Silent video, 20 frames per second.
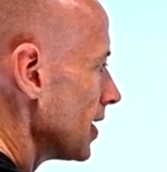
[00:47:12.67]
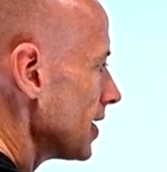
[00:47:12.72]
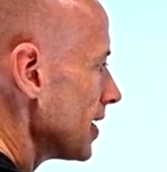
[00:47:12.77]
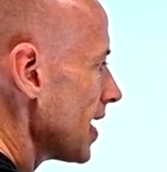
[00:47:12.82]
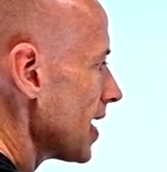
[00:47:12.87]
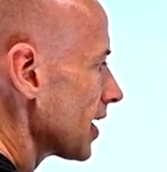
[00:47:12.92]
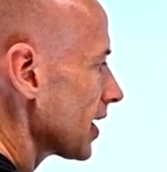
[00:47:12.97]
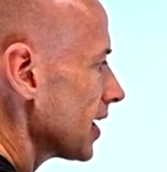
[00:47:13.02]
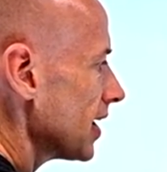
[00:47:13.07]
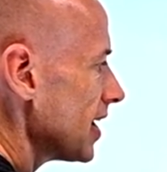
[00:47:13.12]

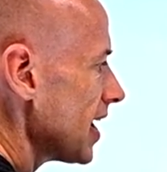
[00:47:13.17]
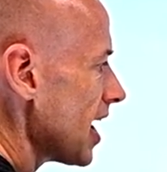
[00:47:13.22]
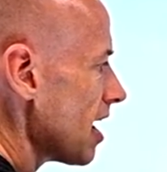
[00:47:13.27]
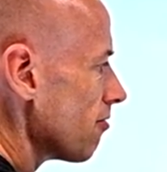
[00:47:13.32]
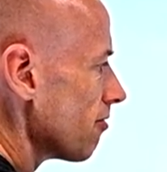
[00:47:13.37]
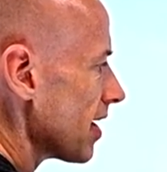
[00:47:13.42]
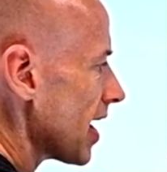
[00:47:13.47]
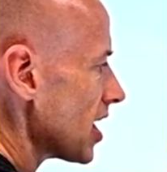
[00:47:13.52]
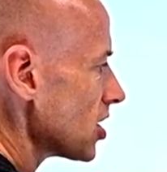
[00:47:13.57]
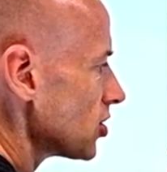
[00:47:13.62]
Now,
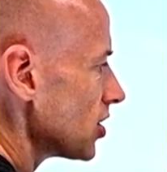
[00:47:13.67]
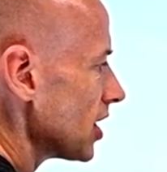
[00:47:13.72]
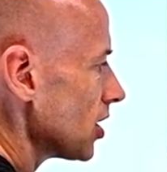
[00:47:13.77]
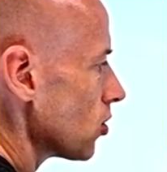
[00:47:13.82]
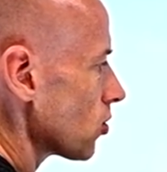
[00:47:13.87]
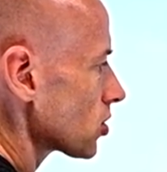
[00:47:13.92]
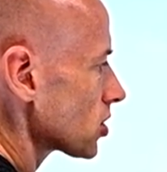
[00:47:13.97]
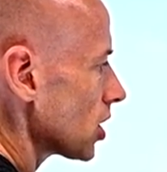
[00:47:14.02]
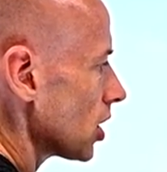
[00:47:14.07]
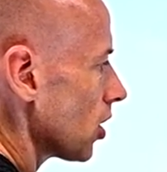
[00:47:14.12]
Canary actually
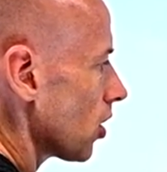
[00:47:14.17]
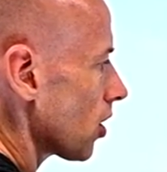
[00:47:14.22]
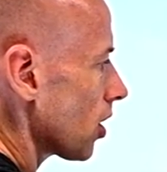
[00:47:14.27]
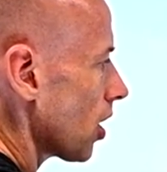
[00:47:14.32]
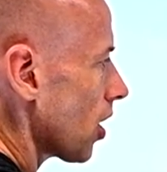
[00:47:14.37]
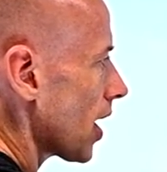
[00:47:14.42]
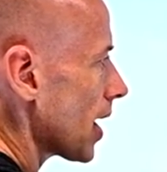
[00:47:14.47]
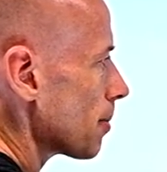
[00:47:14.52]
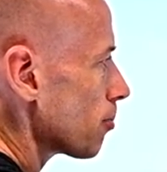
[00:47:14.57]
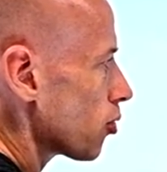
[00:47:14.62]
looks a
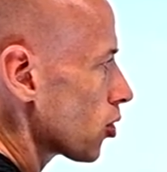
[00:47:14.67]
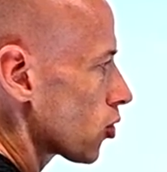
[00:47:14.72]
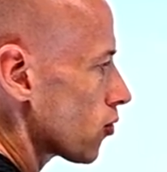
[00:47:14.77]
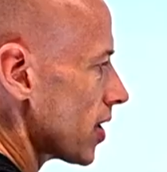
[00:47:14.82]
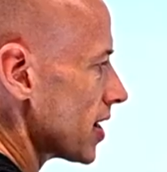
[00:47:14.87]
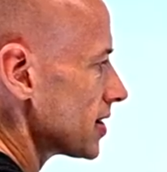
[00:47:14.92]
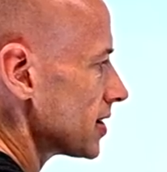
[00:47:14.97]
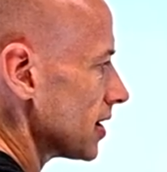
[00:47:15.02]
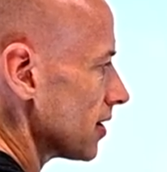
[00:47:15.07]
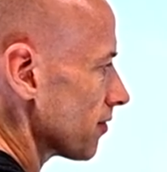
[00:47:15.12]
lot like
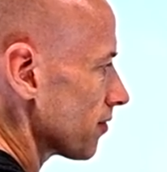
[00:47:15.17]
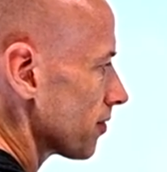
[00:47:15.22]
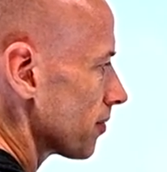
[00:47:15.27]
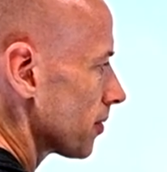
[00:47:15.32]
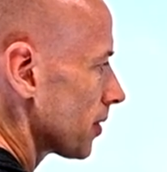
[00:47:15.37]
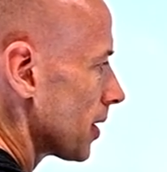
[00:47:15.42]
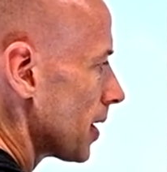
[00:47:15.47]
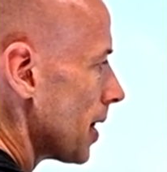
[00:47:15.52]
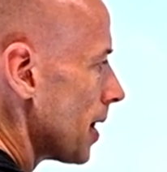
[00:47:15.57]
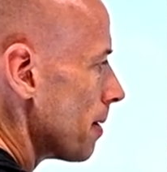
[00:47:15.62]
progressive,
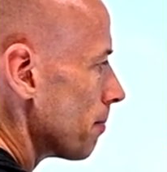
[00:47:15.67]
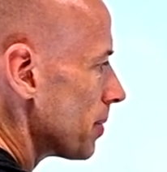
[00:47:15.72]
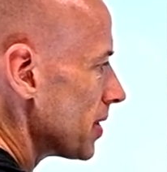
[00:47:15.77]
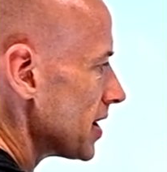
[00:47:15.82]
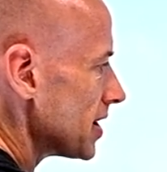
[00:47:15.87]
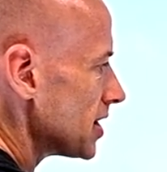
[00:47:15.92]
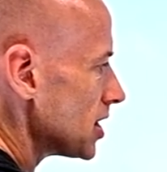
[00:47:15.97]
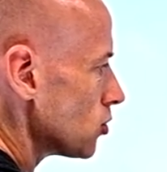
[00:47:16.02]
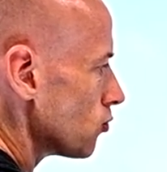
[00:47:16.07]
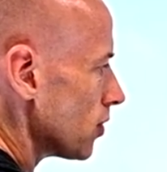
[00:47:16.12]

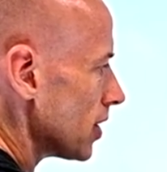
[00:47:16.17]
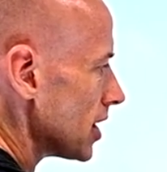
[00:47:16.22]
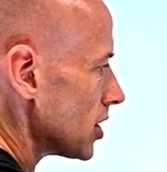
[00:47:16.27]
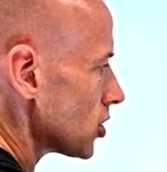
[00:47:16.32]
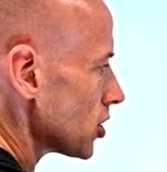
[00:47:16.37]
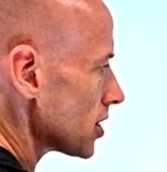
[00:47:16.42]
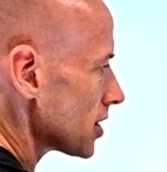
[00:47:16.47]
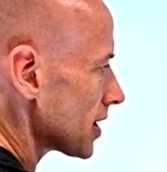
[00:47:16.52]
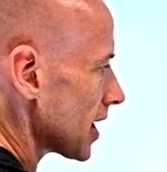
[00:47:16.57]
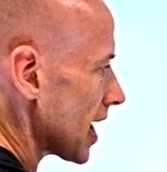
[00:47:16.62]
but this is really
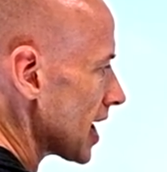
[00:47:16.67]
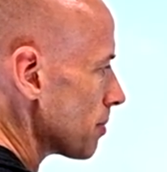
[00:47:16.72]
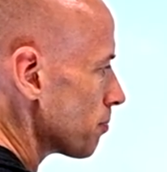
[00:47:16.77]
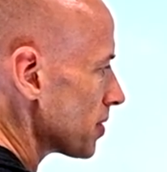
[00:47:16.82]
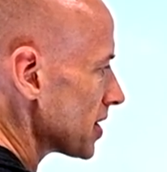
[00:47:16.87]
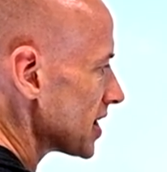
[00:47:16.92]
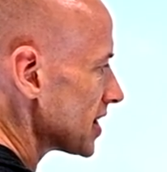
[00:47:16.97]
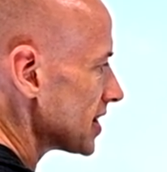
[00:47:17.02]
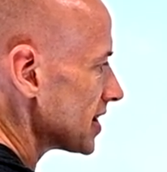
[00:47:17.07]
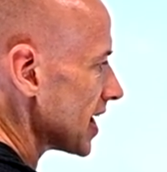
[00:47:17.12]
just a
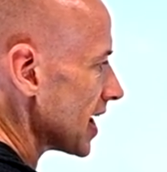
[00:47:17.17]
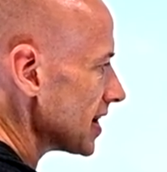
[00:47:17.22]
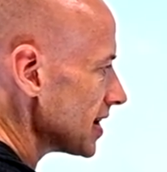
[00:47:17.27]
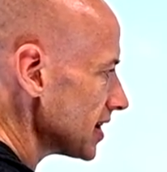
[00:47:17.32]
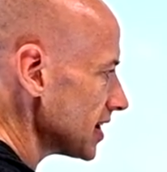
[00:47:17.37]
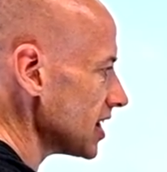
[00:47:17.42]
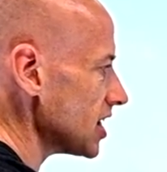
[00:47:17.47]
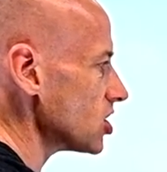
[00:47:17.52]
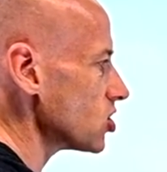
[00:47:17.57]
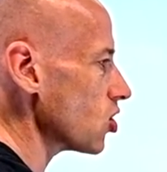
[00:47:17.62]

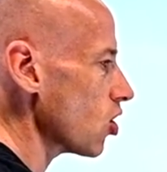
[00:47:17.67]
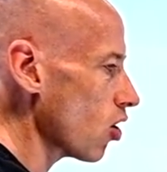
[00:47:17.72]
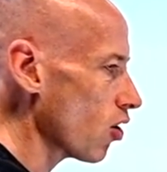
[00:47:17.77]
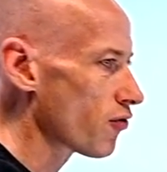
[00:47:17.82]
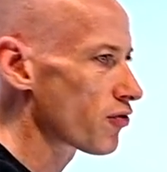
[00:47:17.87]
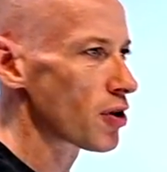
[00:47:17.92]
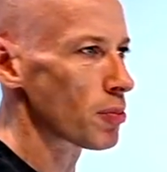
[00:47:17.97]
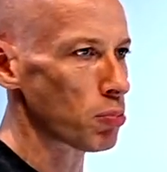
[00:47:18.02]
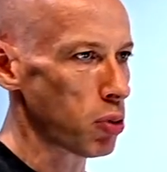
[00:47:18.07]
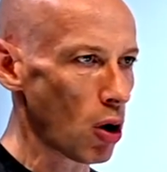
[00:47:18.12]
percentage
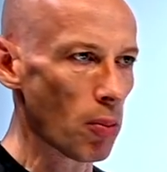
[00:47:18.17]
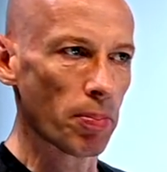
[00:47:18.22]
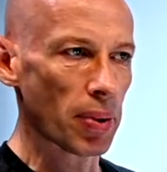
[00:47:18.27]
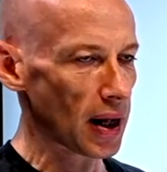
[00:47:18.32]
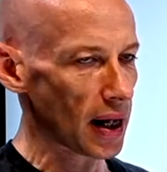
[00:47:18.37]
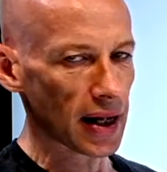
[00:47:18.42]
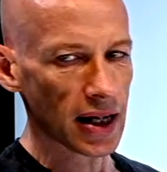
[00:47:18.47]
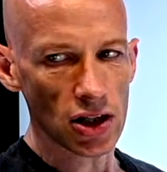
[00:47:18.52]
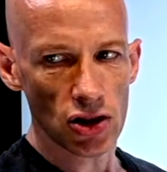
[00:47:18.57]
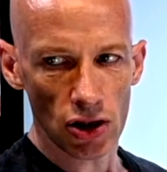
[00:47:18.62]
of the
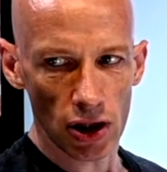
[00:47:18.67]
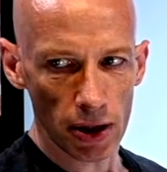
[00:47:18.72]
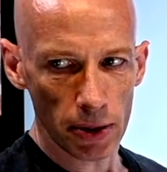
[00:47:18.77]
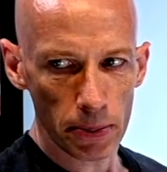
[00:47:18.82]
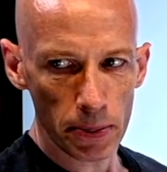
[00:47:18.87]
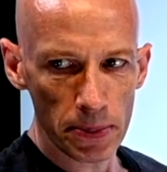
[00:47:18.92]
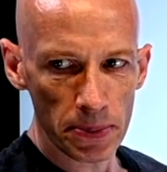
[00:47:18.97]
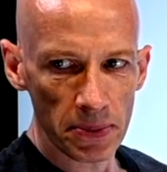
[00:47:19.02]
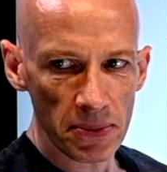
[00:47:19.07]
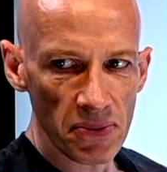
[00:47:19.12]

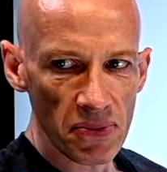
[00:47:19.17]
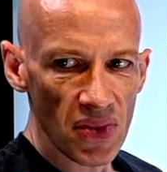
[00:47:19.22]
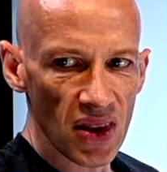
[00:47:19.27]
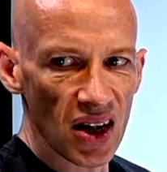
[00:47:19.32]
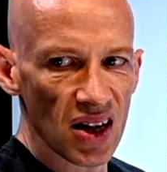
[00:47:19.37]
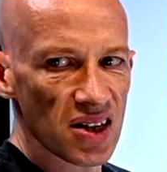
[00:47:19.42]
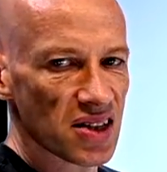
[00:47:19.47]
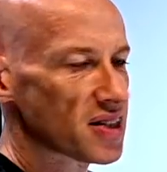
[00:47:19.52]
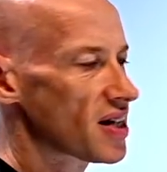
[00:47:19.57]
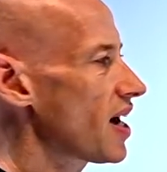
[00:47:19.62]
population.
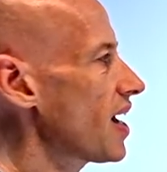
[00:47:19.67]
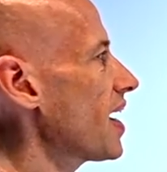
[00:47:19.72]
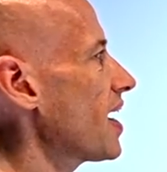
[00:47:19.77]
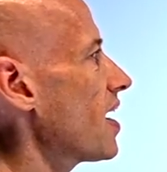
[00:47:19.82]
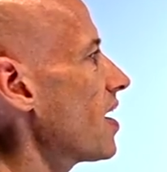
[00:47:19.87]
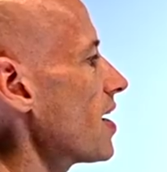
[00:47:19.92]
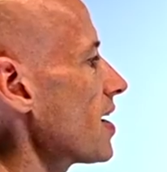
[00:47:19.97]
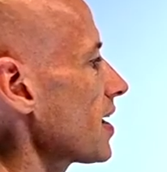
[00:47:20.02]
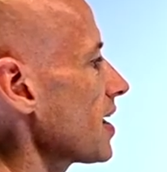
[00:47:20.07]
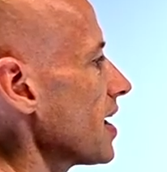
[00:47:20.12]
So,
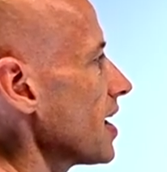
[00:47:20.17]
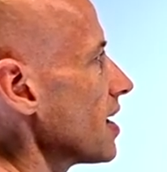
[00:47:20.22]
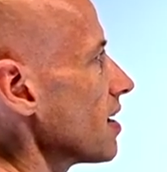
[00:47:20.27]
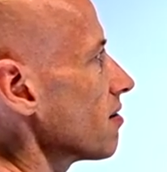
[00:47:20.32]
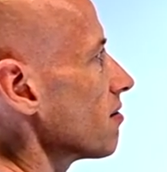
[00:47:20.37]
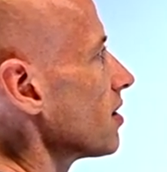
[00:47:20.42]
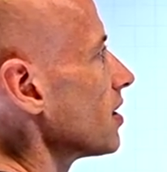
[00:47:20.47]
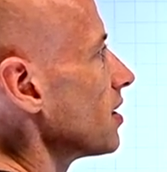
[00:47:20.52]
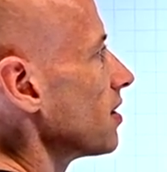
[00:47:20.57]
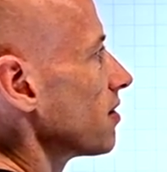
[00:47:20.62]
hey, I
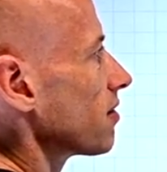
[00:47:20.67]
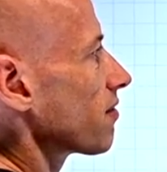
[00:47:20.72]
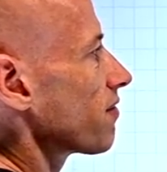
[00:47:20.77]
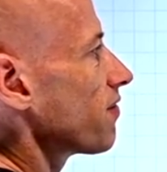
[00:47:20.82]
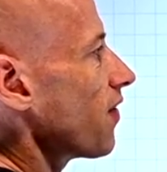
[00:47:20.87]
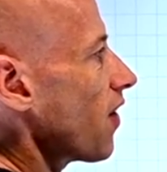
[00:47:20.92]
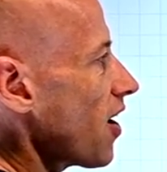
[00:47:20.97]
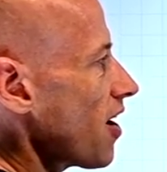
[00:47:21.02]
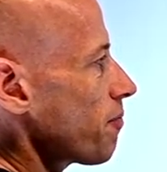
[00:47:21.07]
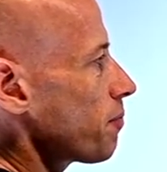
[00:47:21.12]
get
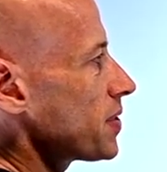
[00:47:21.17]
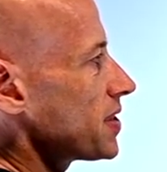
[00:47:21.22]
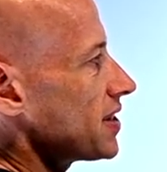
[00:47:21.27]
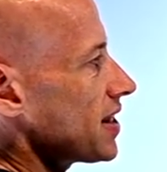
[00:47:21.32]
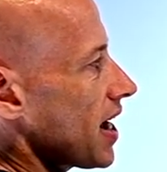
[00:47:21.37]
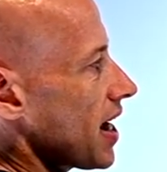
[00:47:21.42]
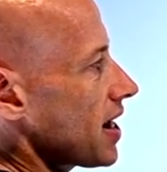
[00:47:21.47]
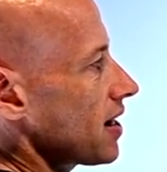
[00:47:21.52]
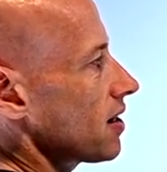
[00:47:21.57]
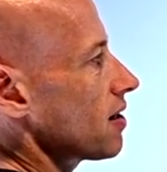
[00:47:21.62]

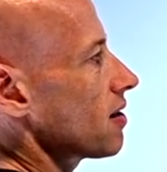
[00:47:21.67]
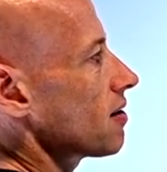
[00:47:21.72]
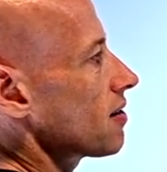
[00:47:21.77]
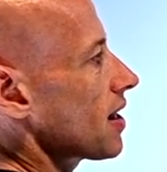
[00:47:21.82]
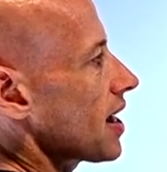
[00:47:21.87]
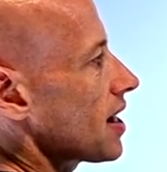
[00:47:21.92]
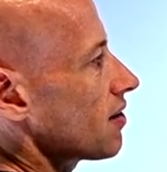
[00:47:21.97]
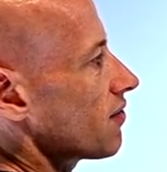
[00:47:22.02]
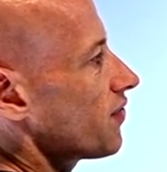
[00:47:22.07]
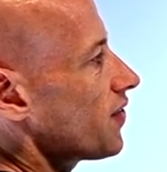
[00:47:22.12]
5%,
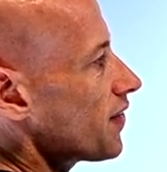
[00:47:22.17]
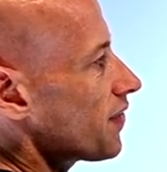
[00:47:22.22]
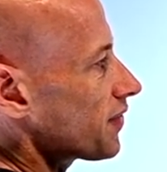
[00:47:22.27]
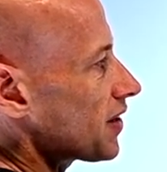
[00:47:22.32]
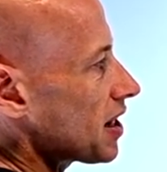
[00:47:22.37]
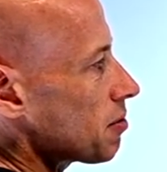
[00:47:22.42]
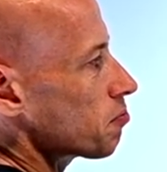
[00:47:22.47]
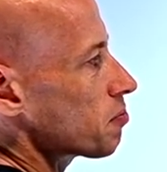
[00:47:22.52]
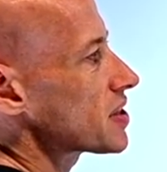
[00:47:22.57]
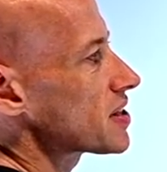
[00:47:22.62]
then
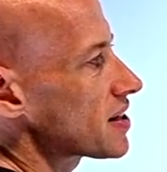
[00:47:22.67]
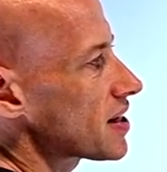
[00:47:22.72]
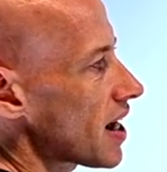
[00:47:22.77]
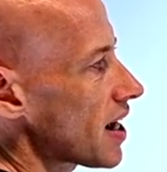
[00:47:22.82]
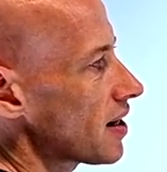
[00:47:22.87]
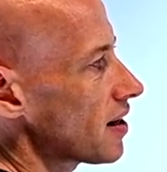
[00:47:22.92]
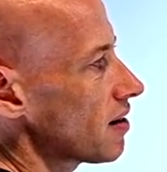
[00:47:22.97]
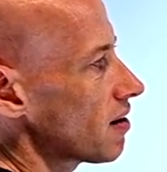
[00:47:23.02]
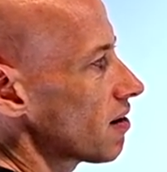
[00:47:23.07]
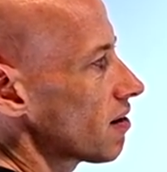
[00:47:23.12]

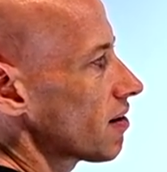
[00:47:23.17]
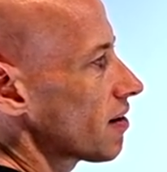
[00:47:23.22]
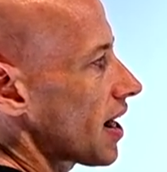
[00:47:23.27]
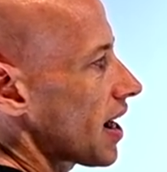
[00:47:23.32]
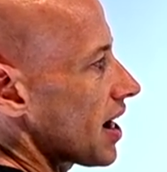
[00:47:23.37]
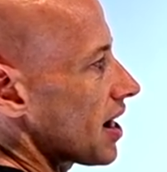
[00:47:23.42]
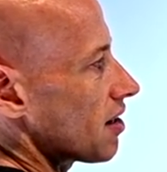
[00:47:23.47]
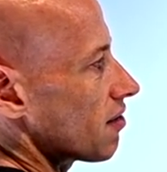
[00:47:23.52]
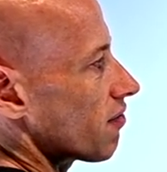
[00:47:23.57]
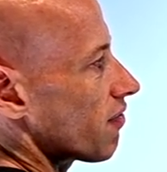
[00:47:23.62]
15%,
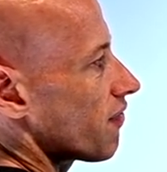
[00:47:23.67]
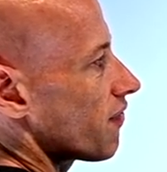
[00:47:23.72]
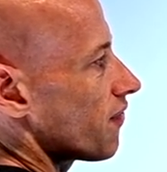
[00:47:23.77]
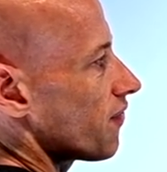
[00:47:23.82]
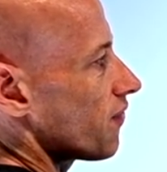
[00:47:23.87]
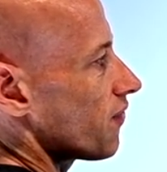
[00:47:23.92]
then